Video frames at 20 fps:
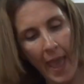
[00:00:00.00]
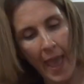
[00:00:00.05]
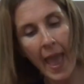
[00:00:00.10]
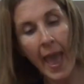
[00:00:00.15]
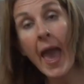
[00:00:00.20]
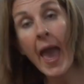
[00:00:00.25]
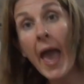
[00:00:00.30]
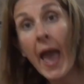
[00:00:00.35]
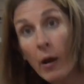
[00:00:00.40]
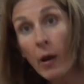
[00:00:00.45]

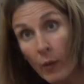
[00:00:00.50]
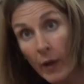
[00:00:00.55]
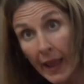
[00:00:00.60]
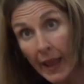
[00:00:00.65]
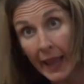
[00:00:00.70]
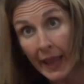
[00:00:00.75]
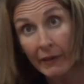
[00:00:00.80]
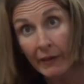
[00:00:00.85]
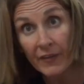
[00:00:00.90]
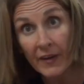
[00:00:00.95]

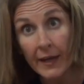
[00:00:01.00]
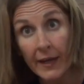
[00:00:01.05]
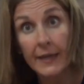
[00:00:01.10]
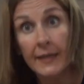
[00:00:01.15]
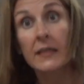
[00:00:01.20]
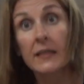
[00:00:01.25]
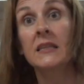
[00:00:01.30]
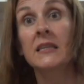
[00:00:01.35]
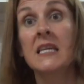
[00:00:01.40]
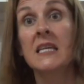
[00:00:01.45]
However,
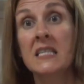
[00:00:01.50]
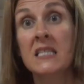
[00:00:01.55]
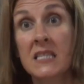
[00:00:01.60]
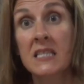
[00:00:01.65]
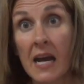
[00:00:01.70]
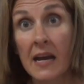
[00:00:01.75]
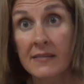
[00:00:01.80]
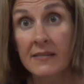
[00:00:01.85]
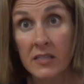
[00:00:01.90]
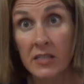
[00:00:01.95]
this
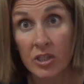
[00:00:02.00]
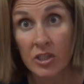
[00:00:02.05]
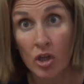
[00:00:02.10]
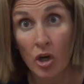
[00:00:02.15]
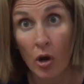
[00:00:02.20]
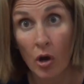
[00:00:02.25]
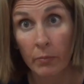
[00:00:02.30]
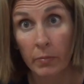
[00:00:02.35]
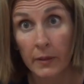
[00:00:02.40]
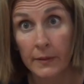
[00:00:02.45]
does the
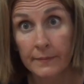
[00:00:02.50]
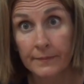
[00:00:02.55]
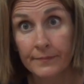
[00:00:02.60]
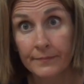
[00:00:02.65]
job.